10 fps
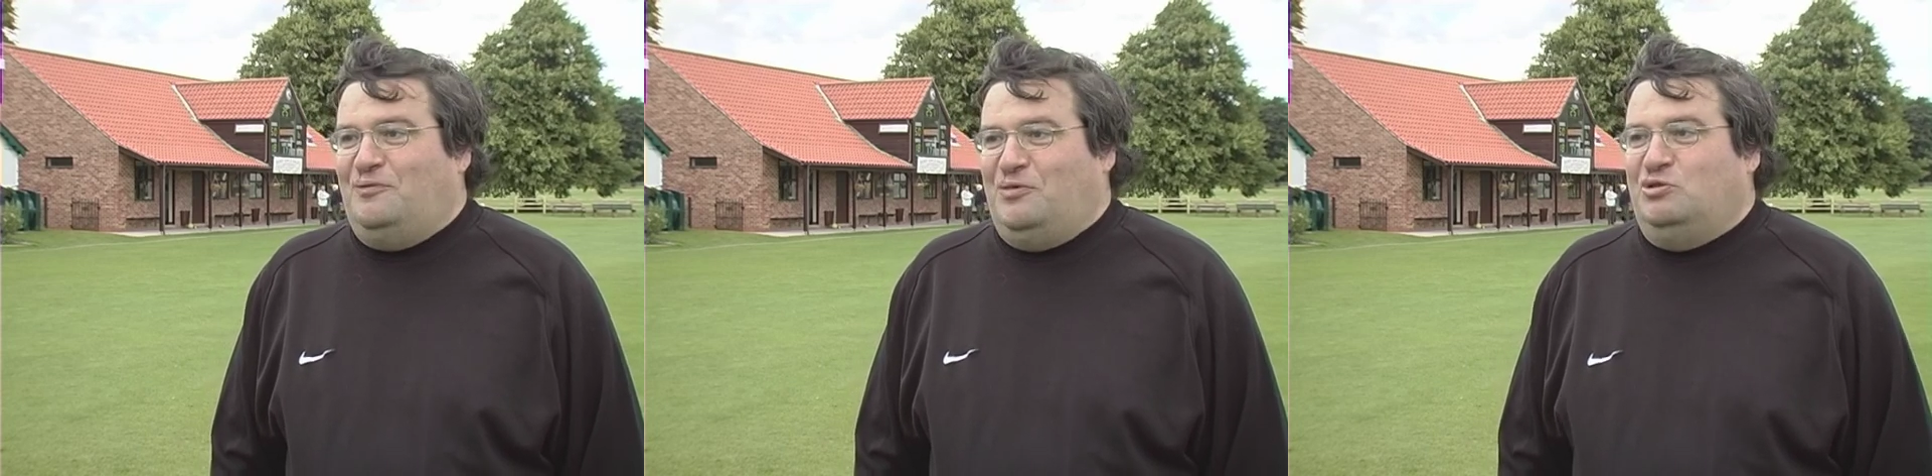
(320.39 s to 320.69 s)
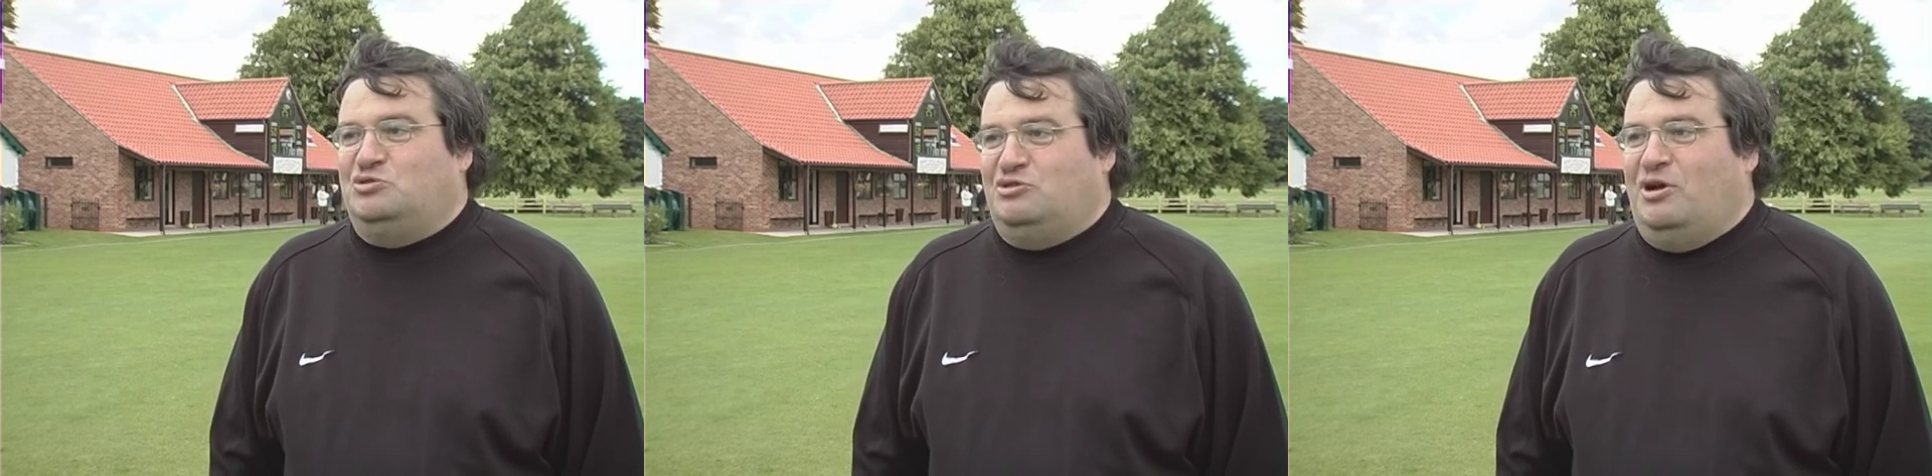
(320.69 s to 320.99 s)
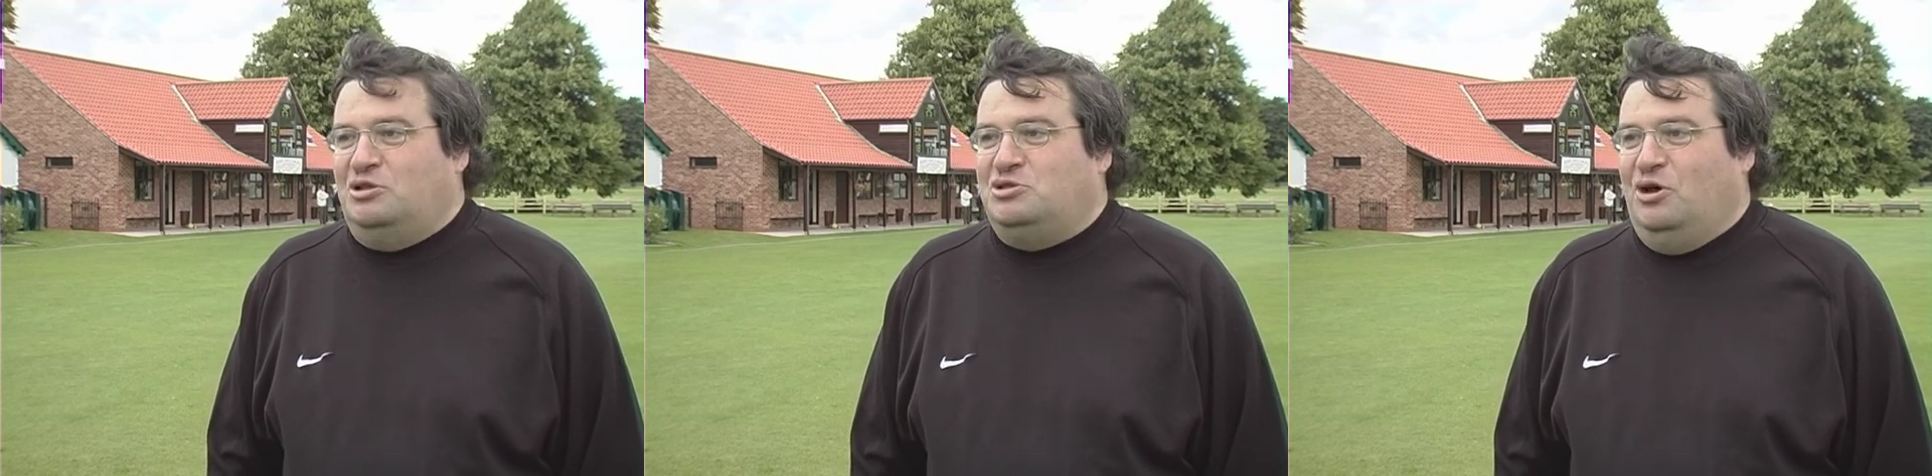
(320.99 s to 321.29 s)
constantly
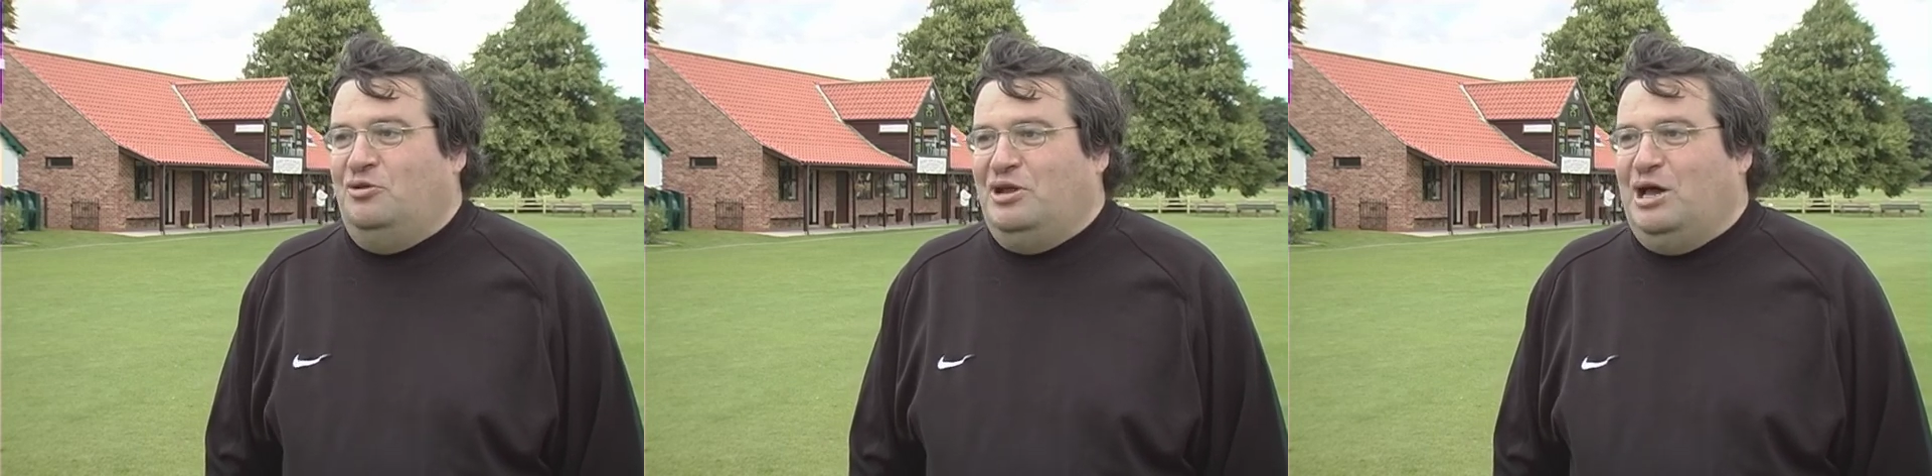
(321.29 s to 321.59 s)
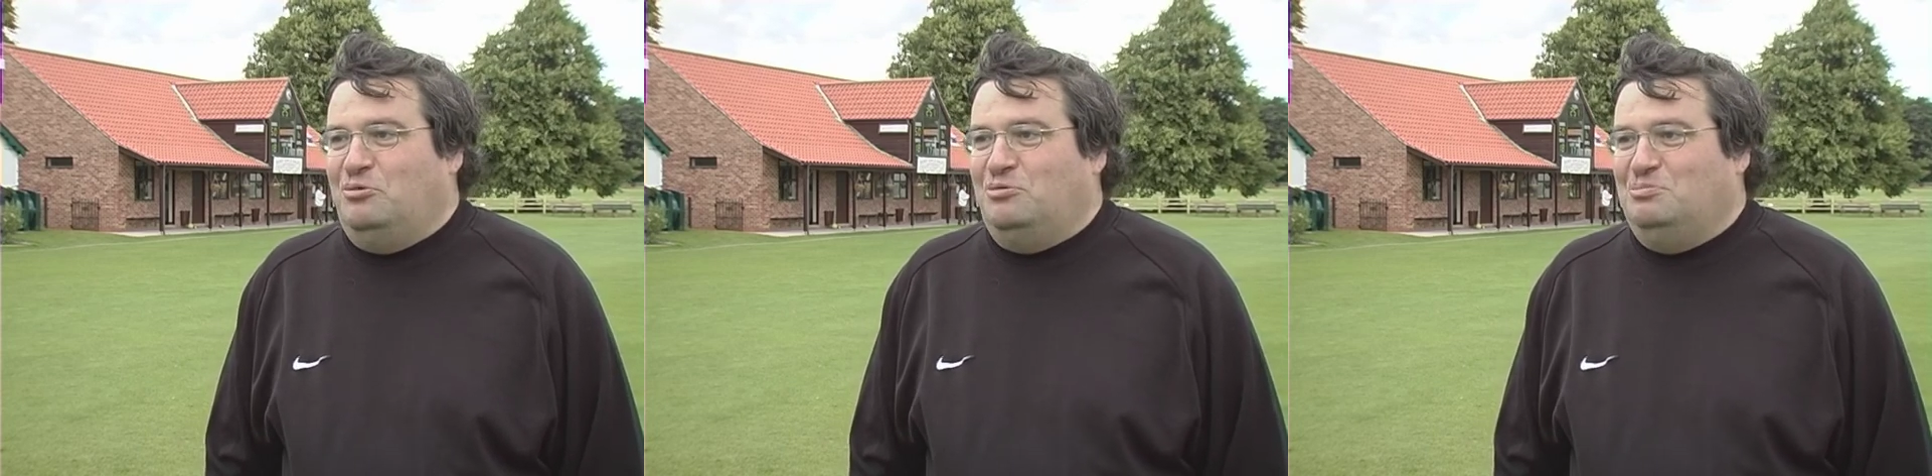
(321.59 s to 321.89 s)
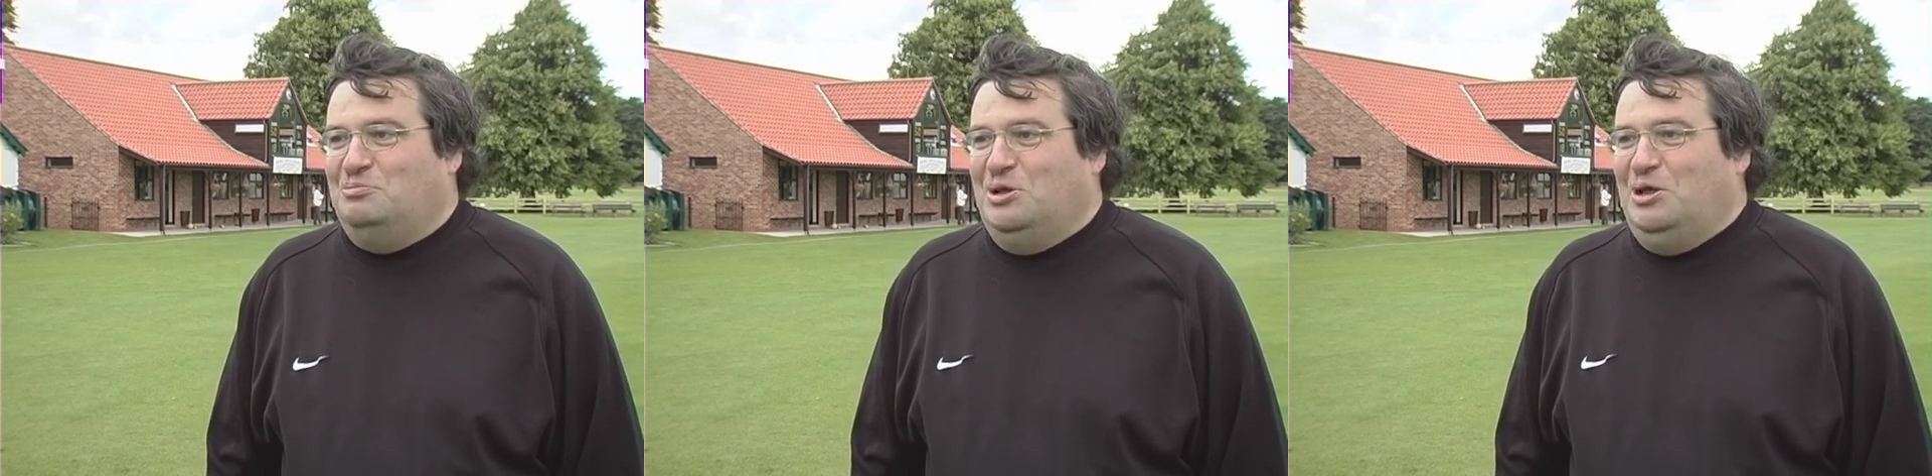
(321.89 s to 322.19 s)
tried to tone down
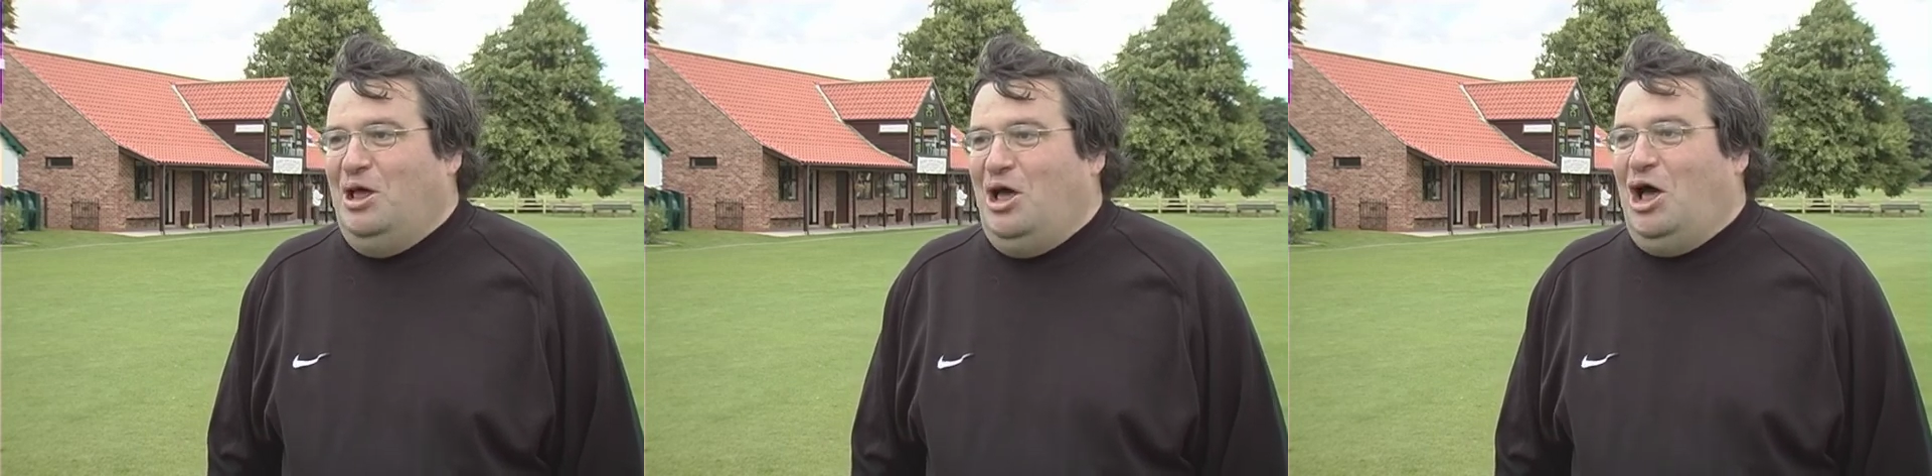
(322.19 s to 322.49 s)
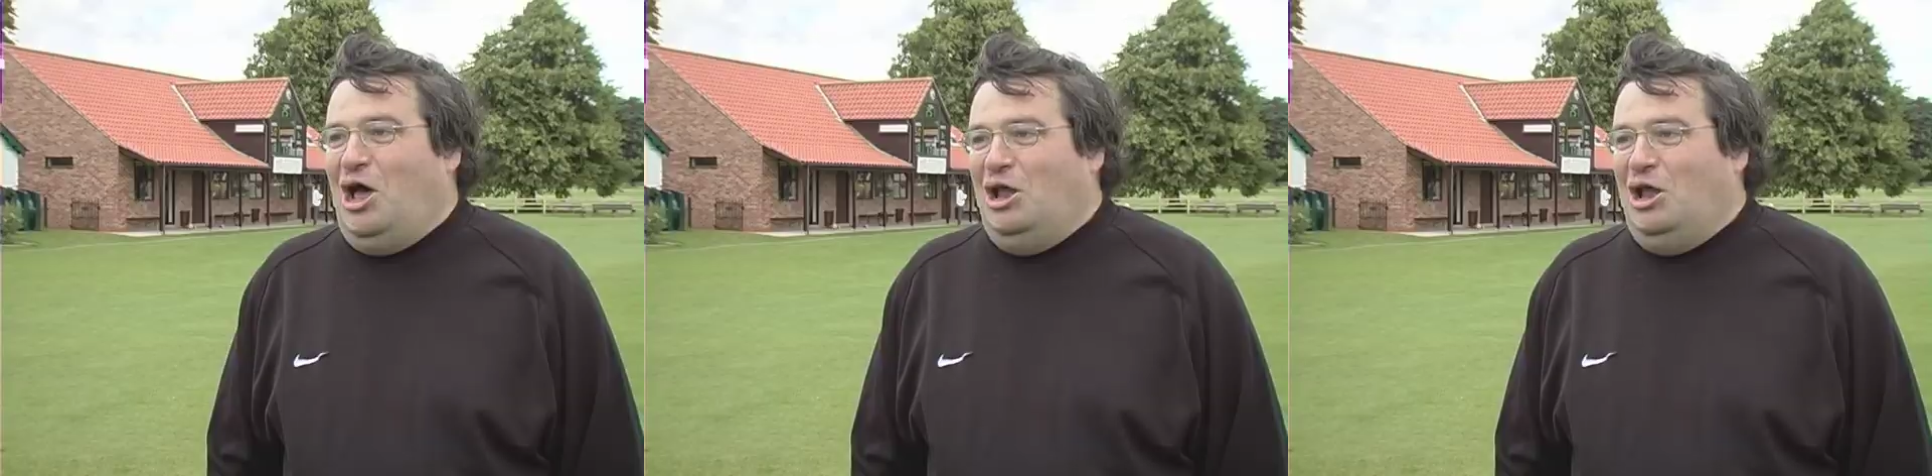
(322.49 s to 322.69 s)
a